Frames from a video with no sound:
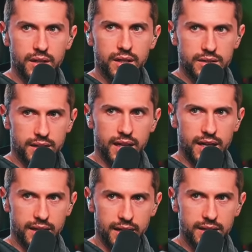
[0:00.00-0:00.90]
It's a
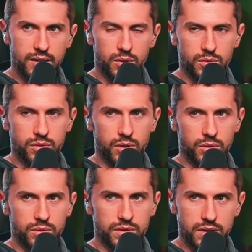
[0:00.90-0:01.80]
lot of that old,
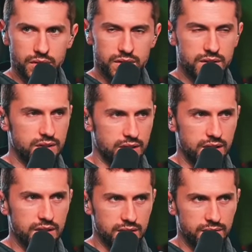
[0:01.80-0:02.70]
you know,
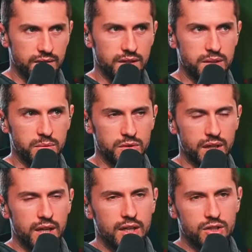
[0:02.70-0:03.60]
60s and 50s music.